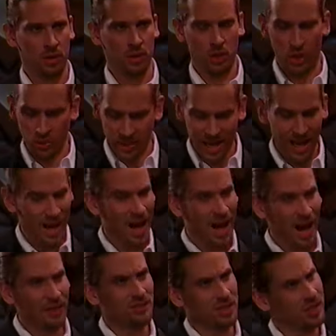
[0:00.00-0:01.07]
You know, Téa,
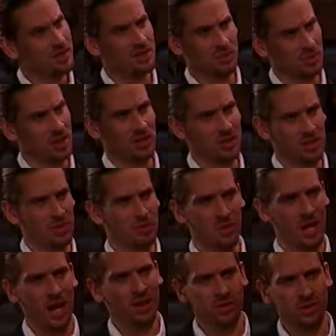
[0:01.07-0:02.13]
I've done some things to you,
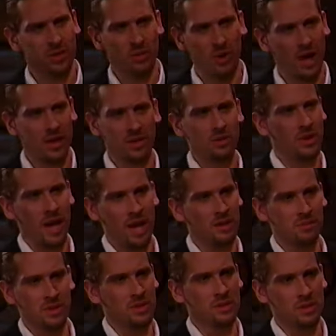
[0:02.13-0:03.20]
but I don't know why you
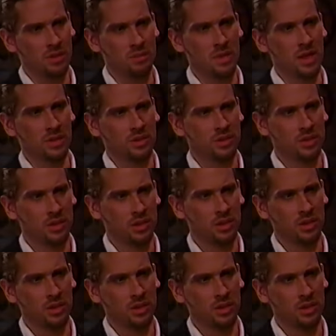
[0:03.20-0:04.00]
hate me so much.